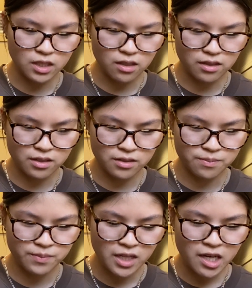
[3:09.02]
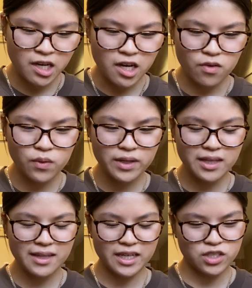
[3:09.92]
Um, I won't get
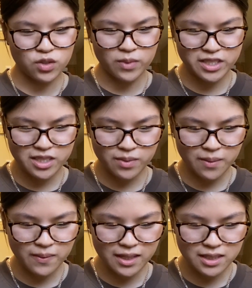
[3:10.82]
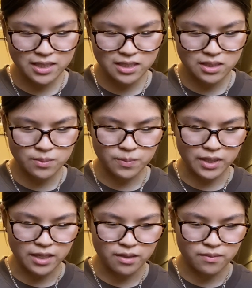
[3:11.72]
like too much into my playlist,
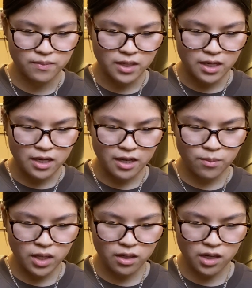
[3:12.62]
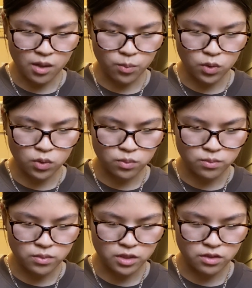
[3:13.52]
but I make a couple
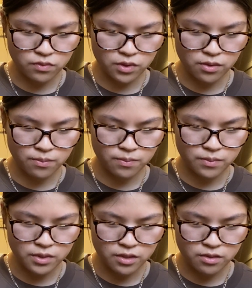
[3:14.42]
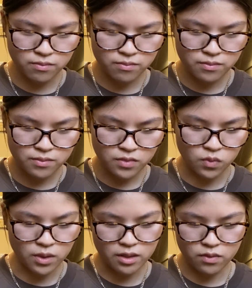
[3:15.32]
just for
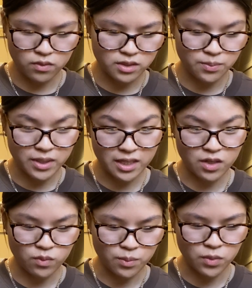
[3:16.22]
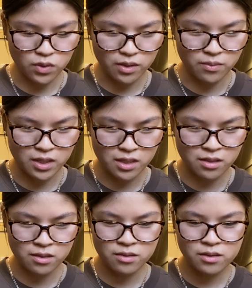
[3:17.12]
what, depending on what mood I'm in.
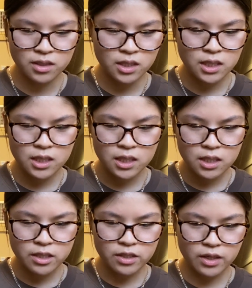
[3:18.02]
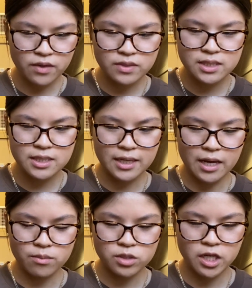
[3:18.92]
Then I have
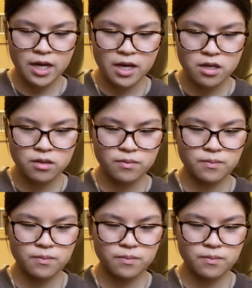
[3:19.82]
Snapchat